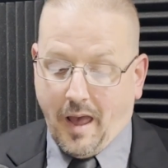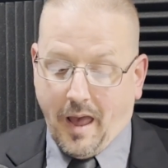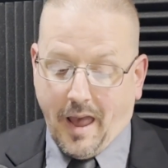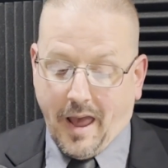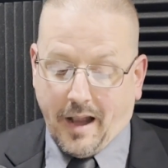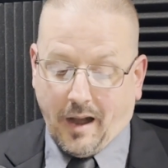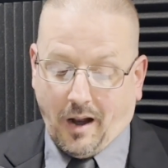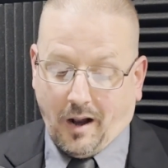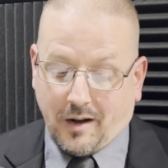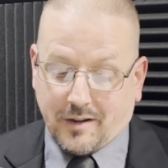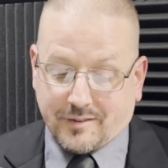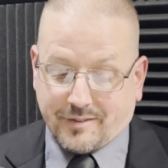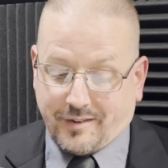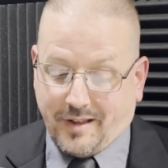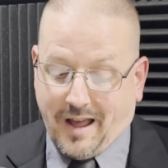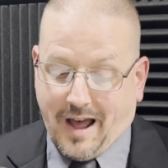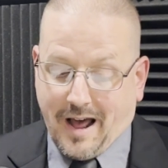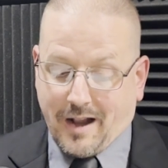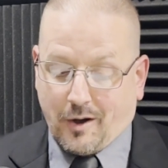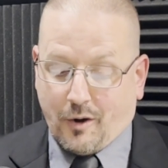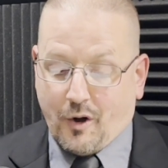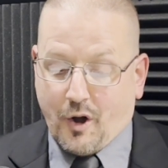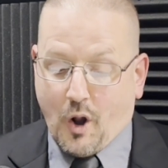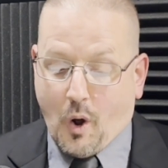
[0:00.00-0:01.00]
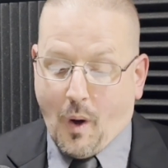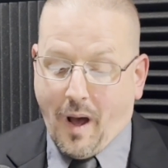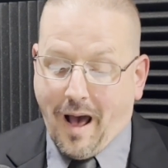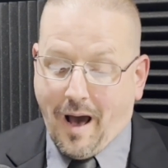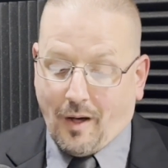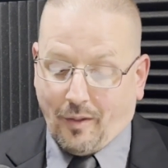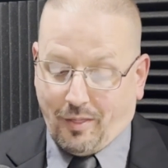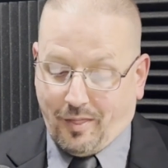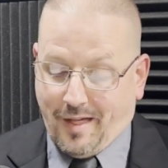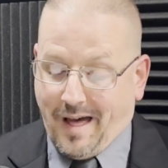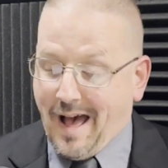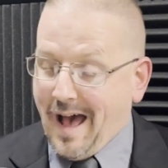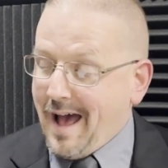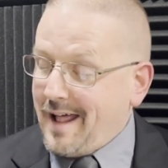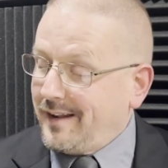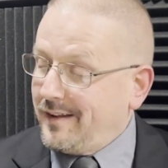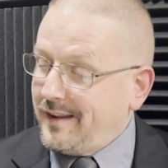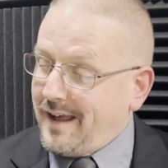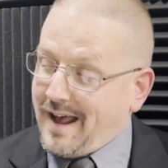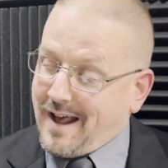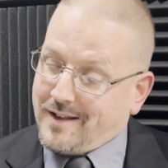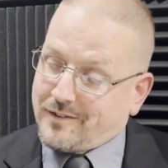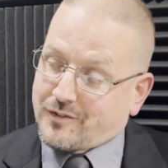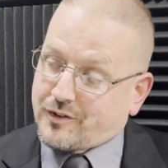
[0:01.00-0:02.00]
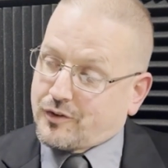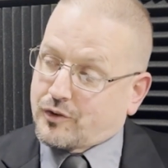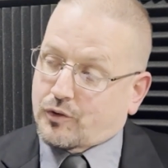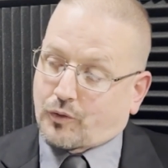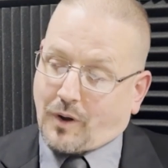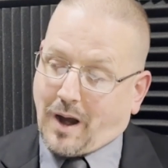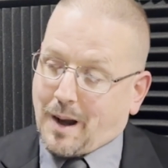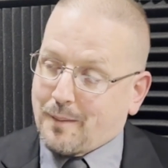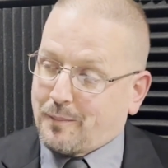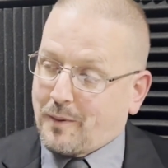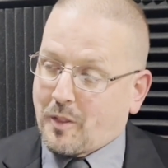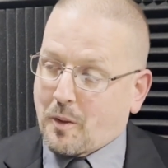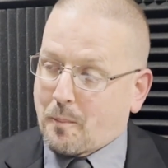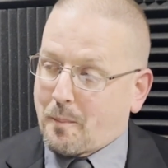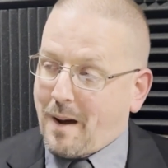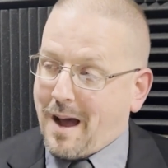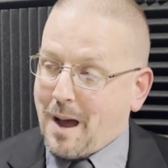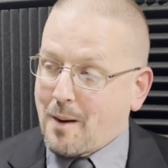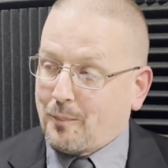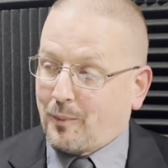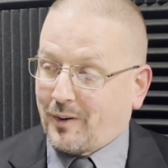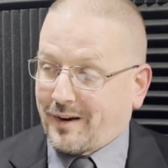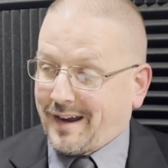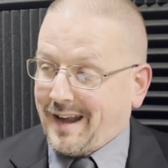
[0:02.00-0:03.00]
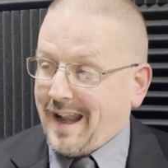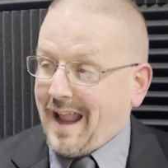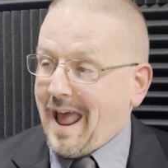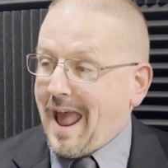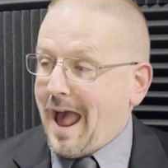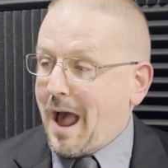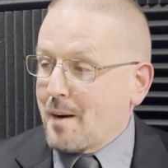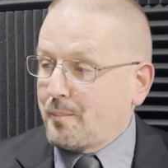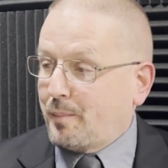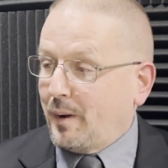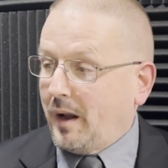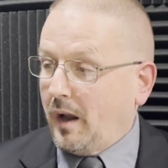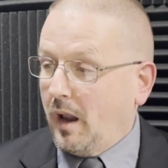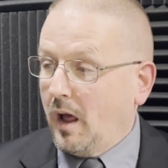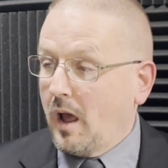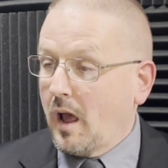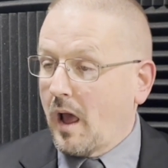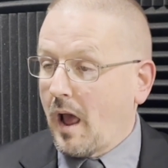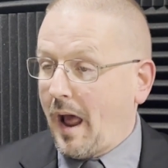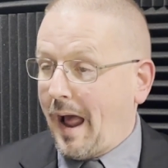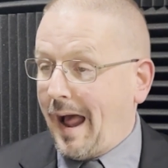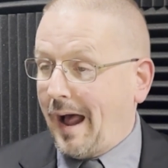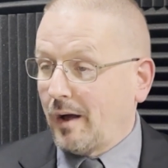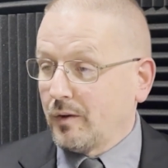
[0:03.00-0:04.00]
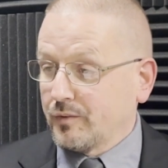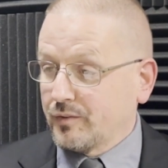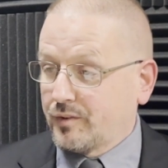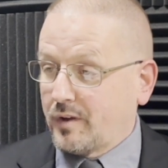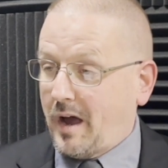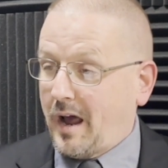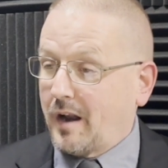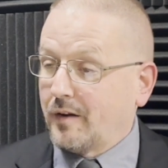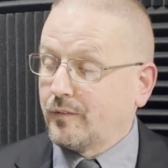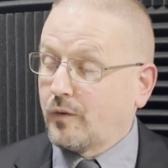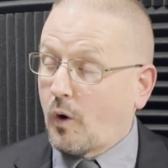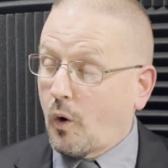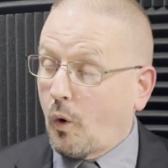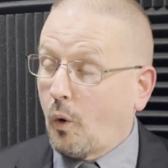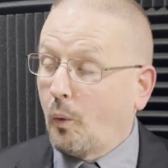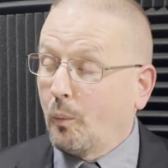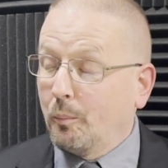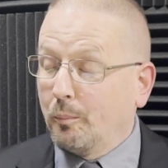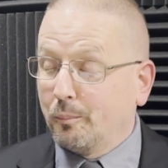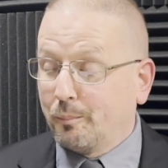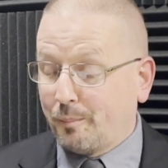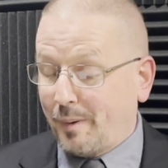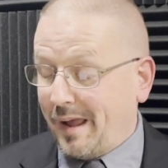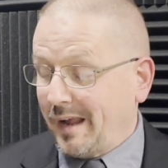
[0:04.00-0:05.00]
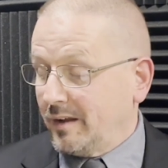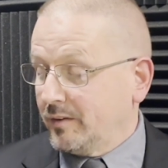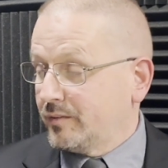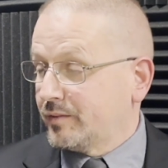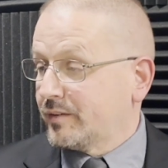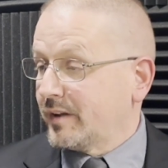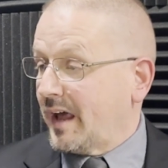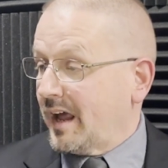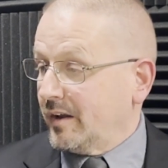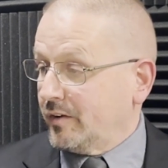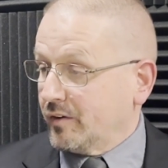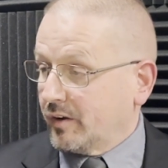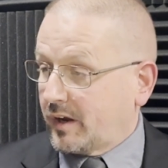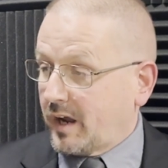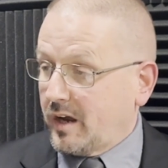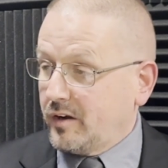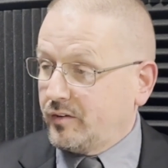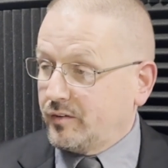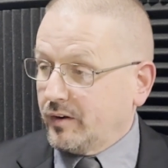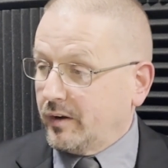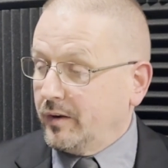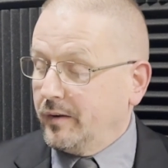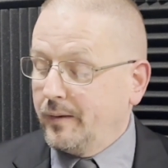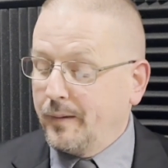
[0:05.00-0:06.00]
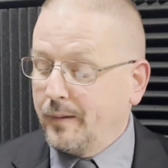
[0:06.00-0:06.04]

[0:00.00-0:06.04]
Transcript: And honestly, I don't know how that, as described in the Bible, can happen outside of home based education